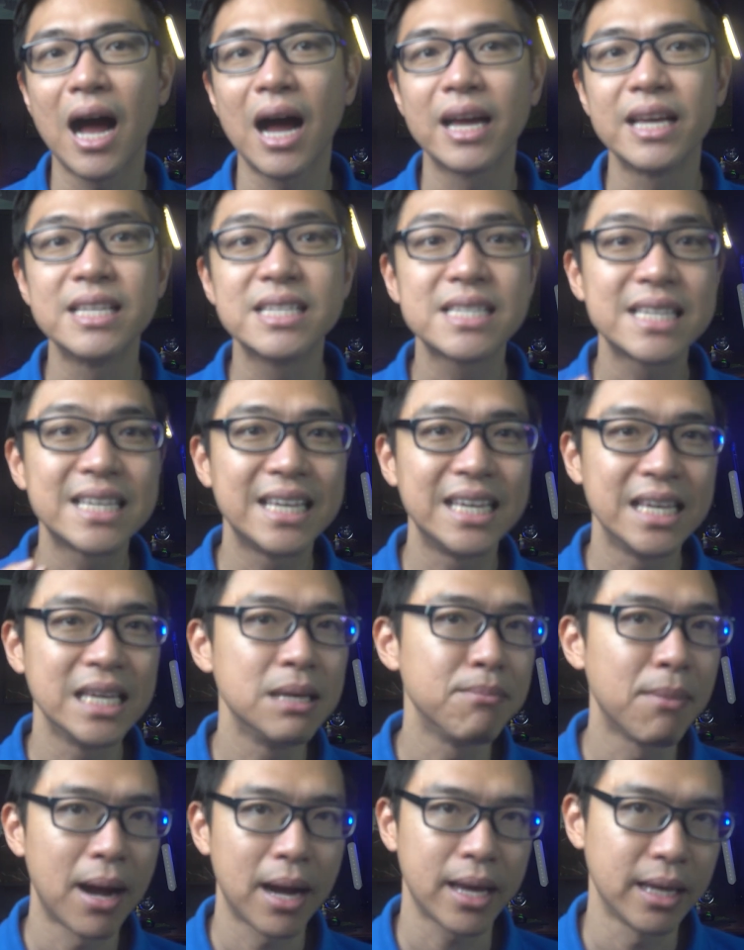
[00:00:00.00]
are its
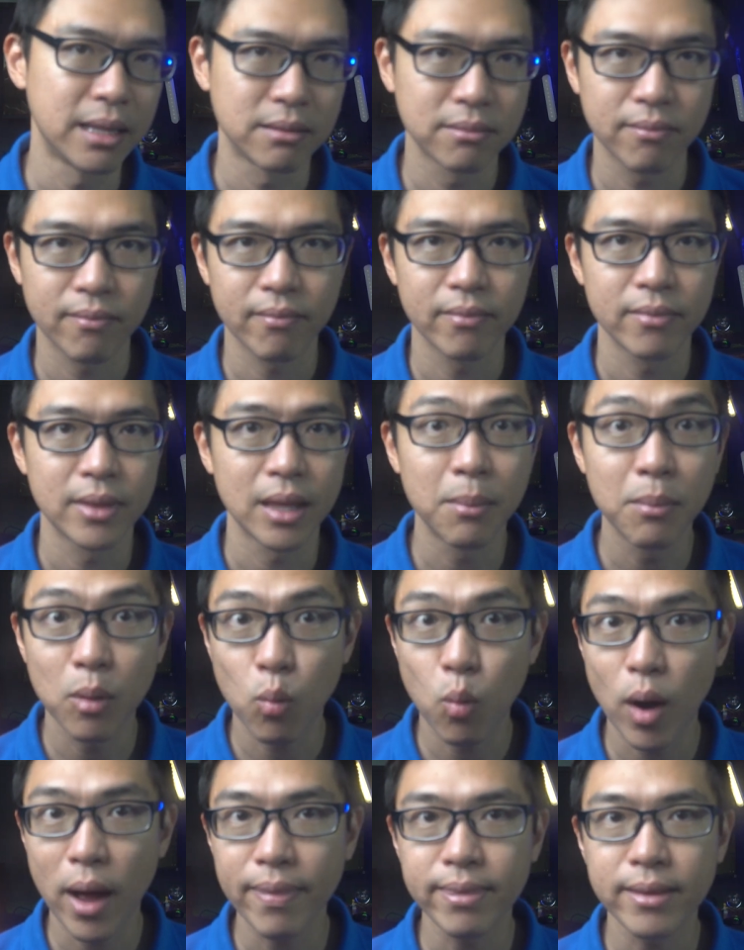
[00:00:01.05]
key markets. Number
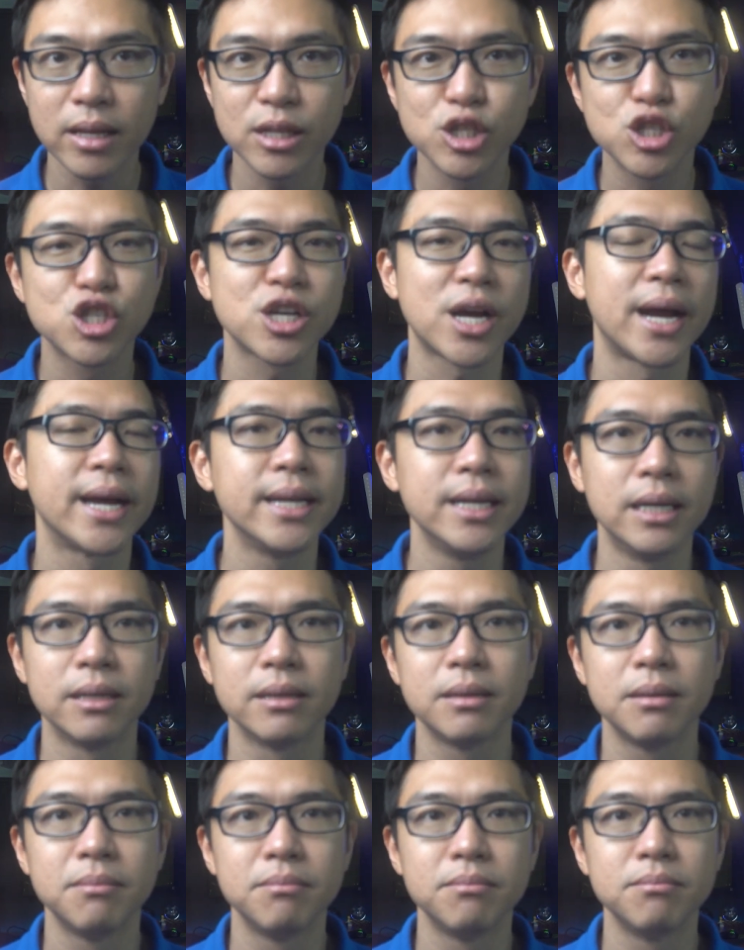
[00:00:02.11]
one,
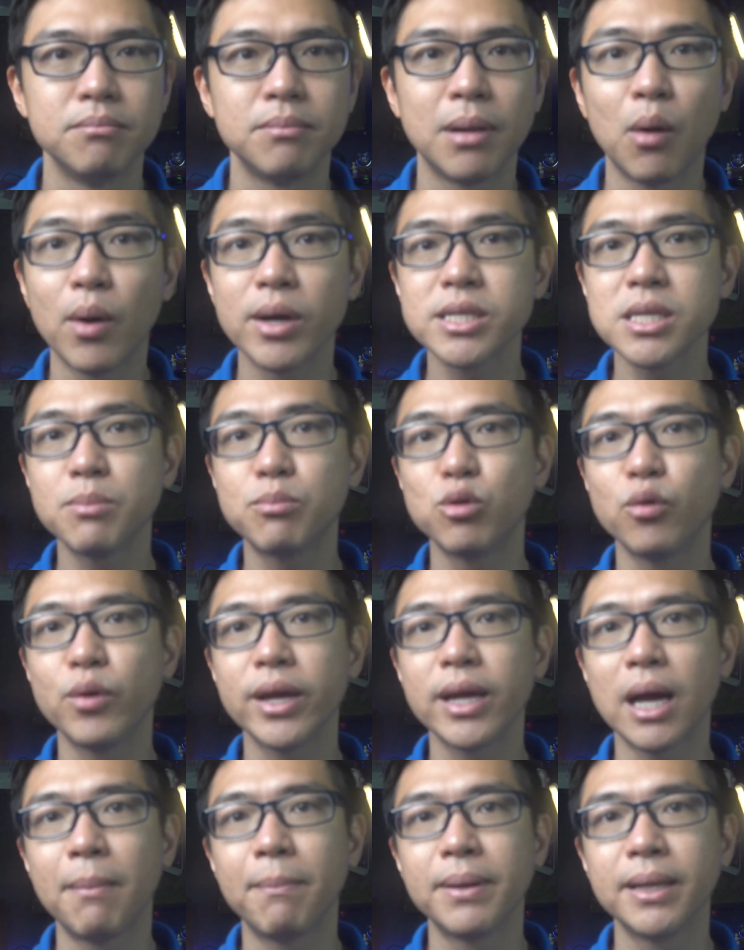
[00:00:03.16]
China. Budweiser
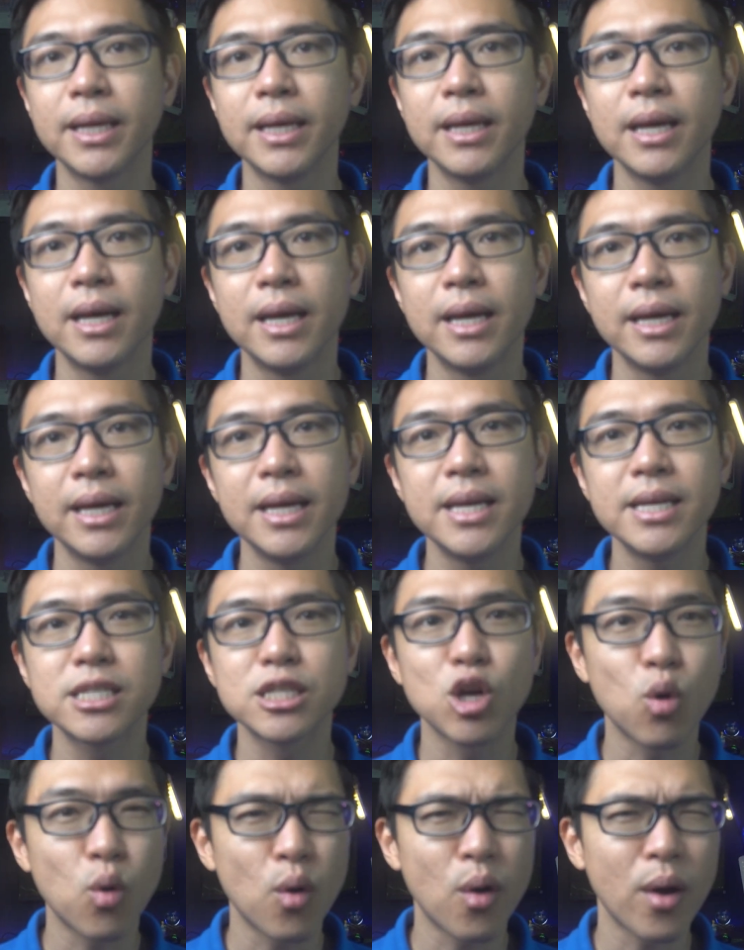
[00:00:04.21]
Brewing Company is
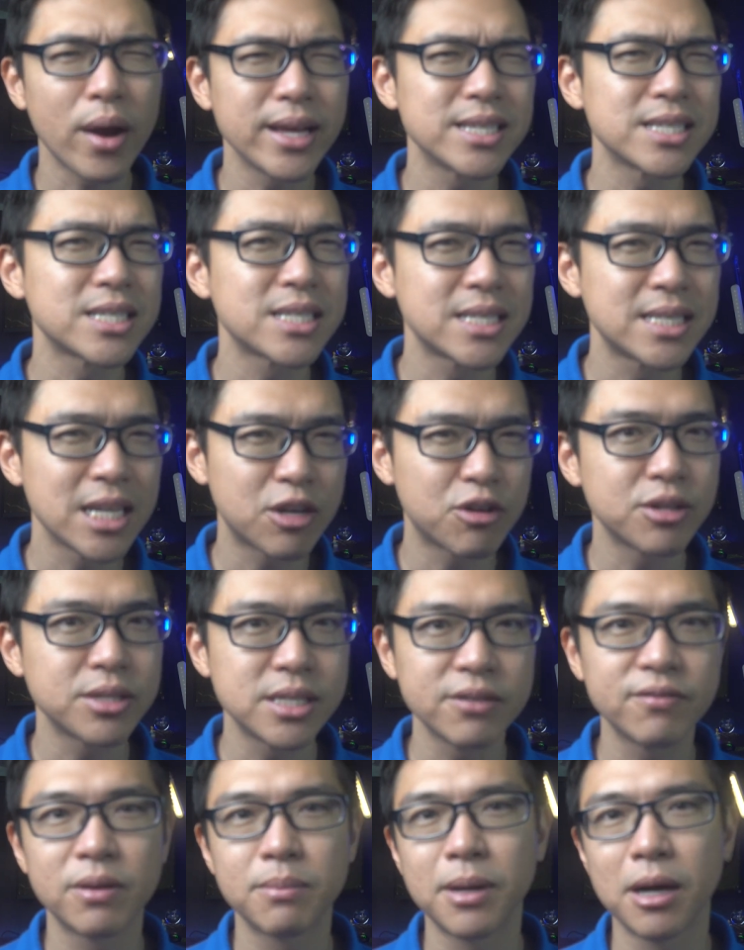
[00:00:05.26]
quite
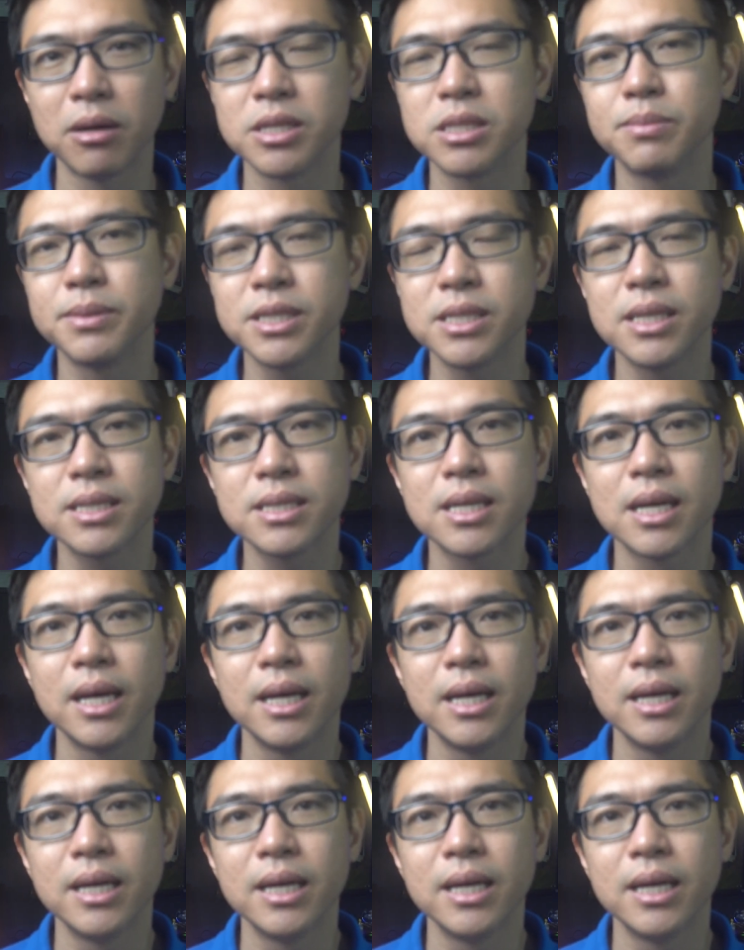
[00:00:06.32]
secretive about its business.